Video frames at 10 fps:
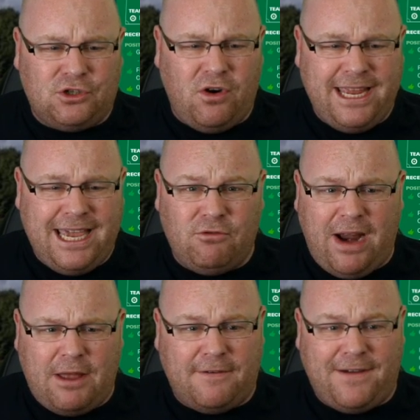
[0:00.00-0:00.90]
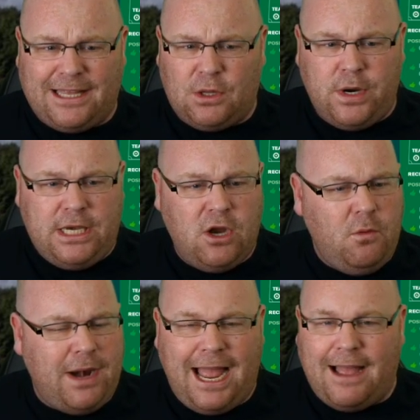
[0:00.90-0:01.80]
try and get around the fact that we
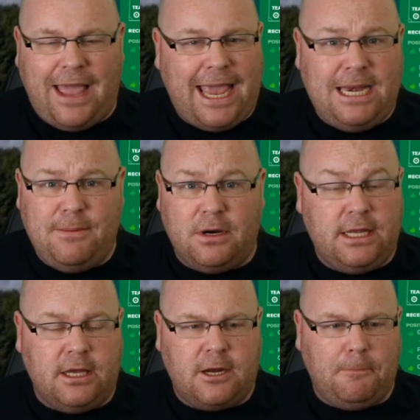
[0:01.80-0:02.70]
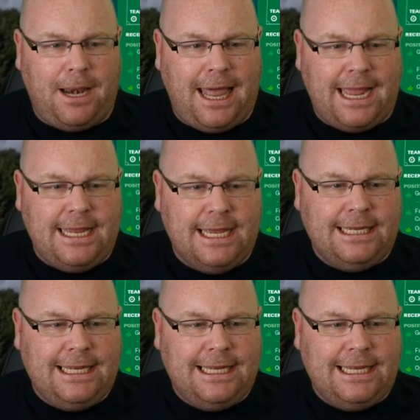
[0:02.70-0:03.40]
don't have anybody that can play